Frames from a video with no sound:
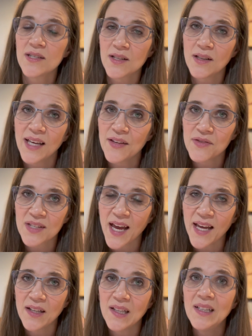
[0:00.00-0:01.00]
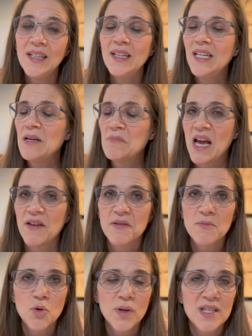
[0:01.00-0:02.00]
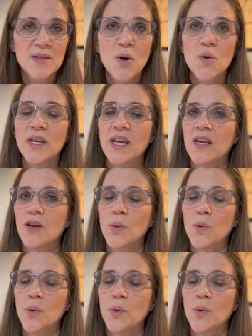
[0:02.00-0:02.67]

the lifestyle? Have them quit smoking,